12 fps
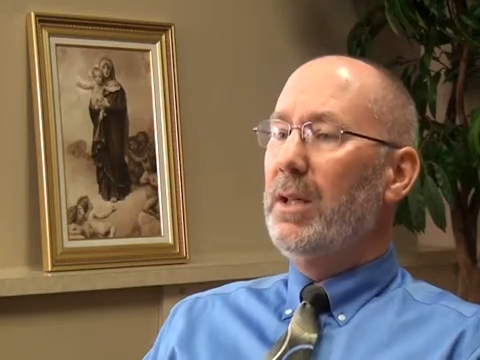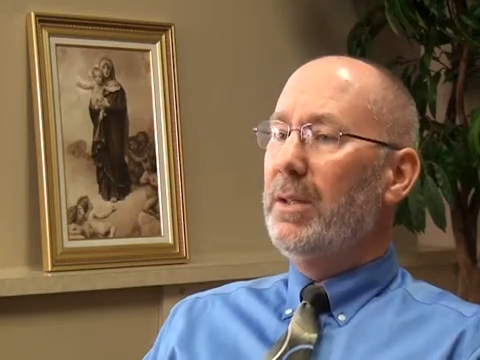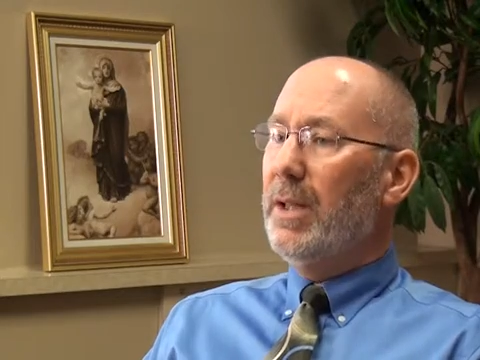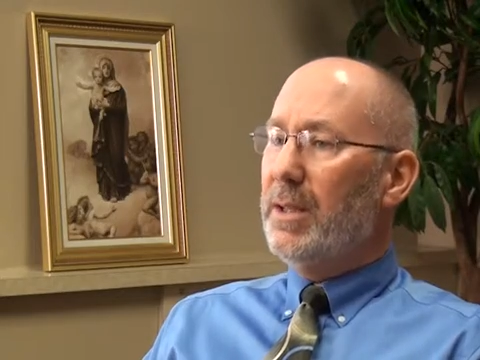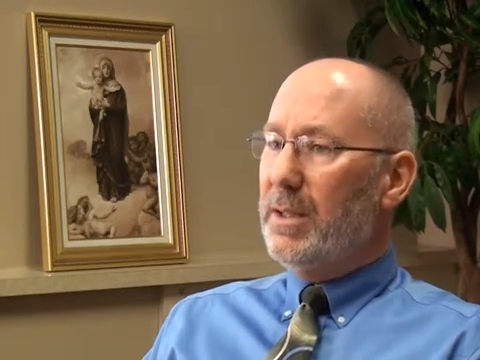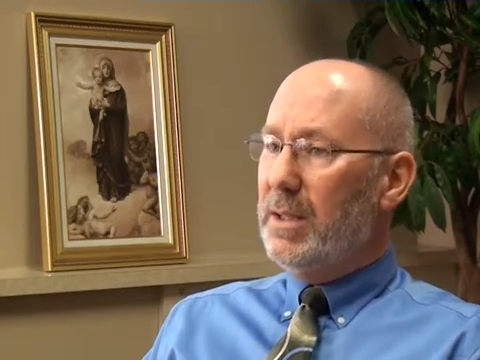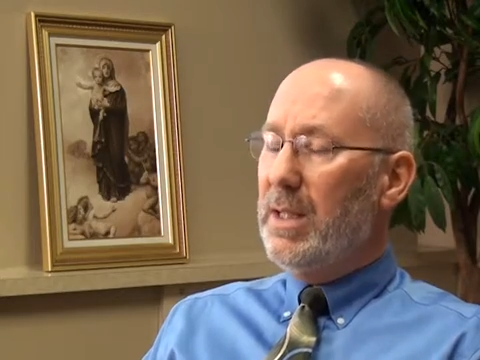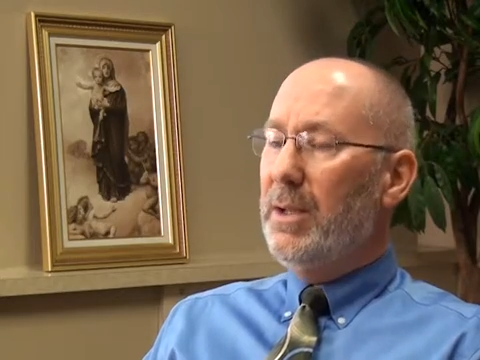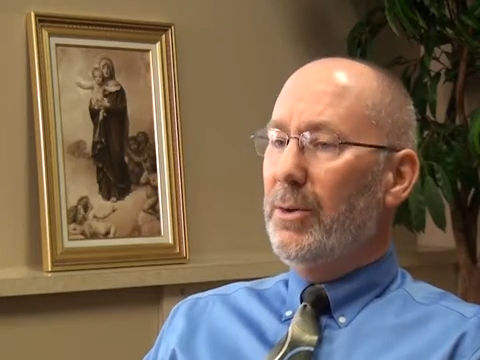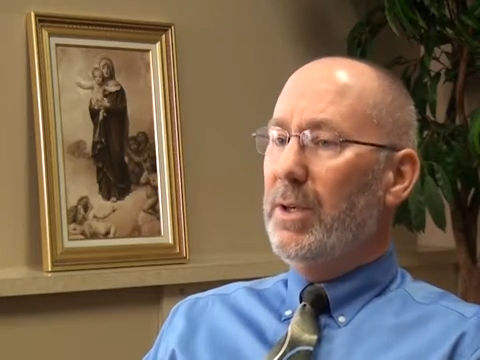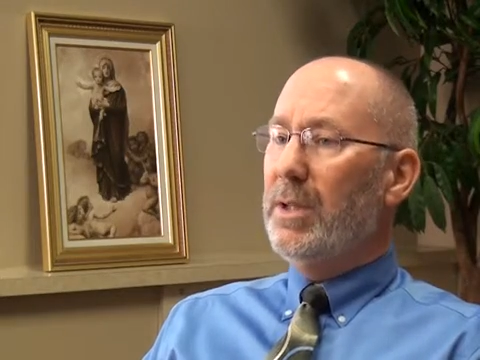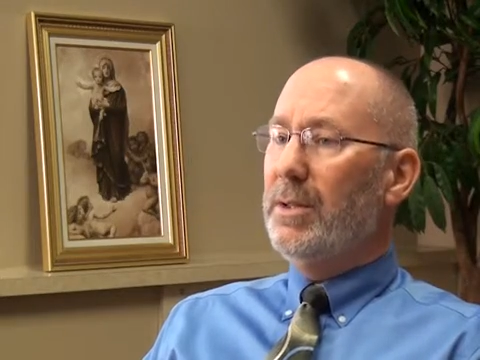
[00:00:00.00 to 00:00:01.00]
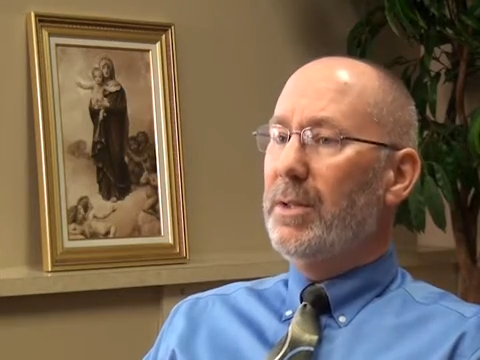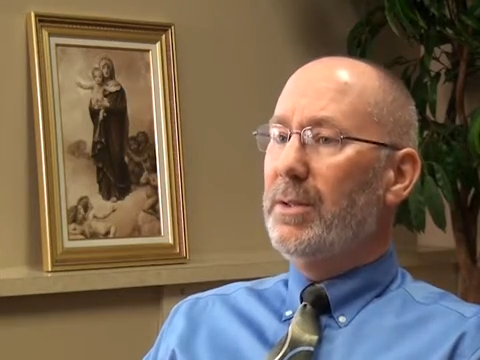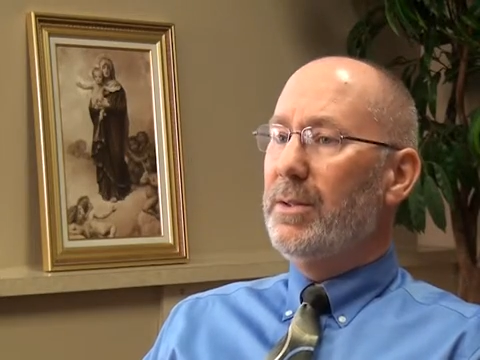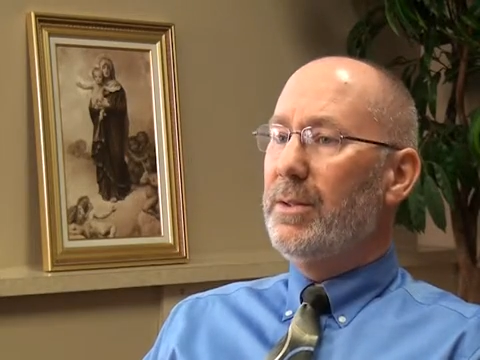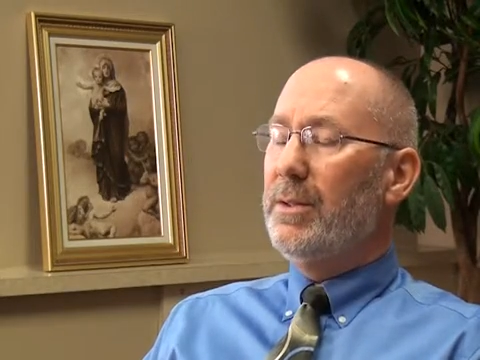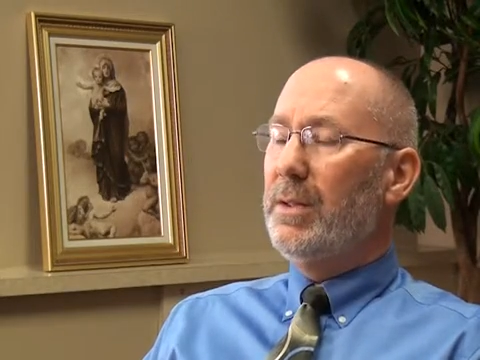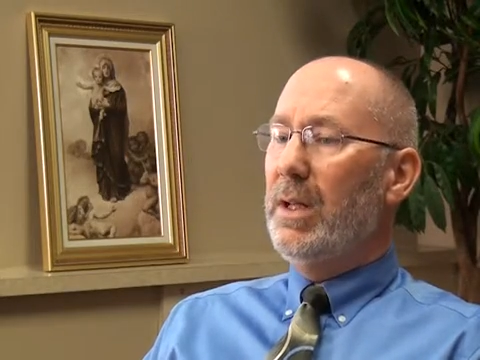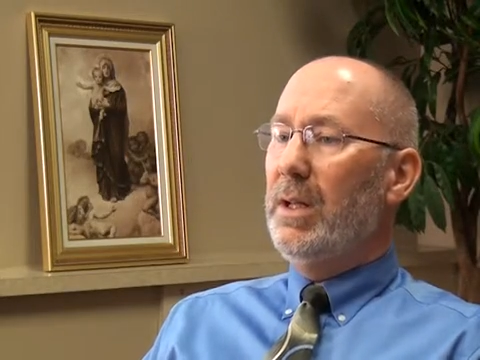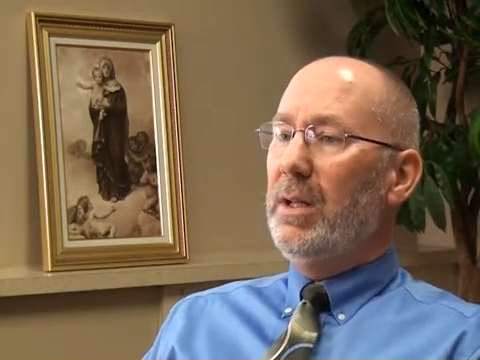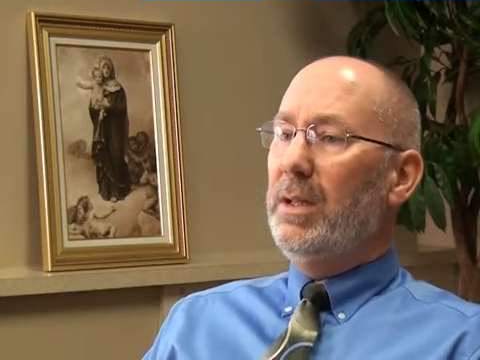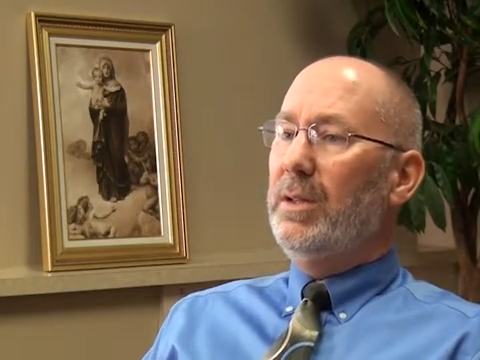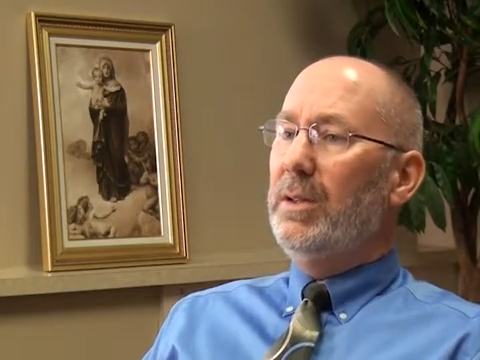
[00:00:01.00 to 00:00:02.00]
thus decreases
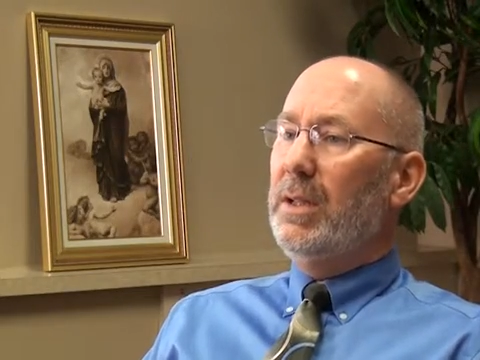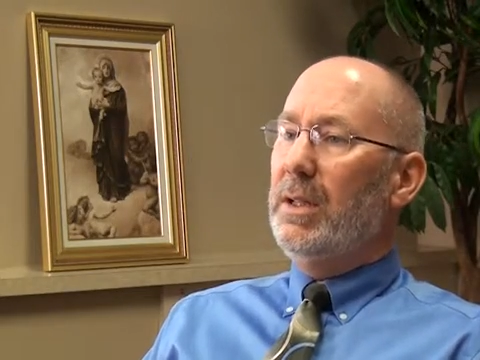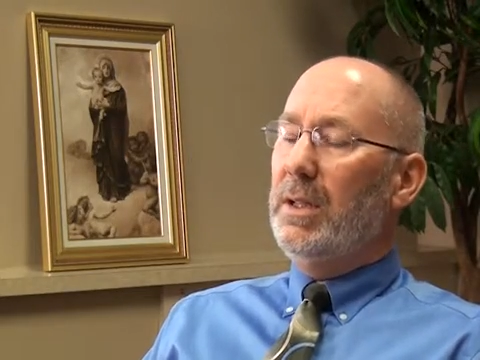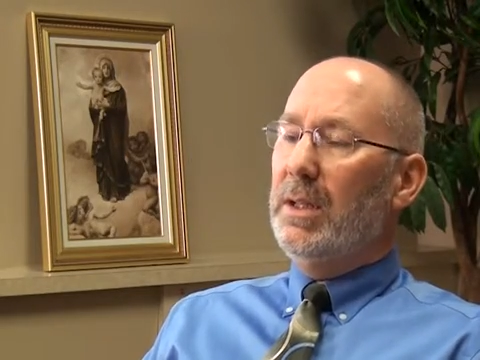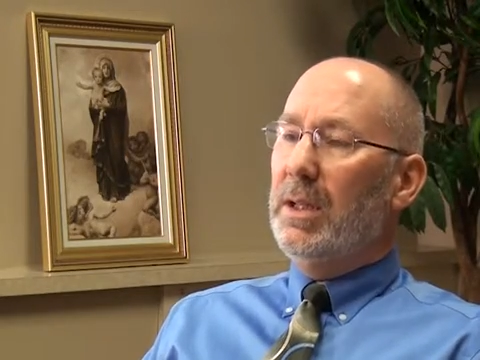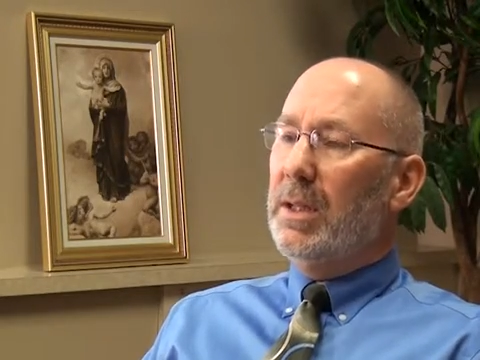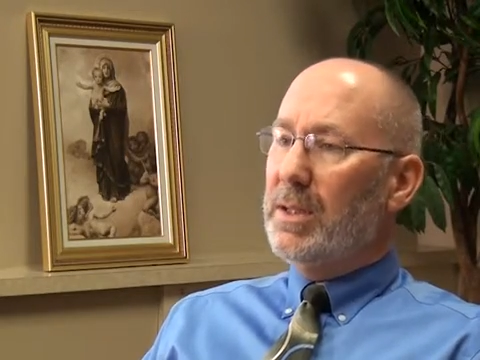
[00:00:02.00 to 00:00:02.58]
the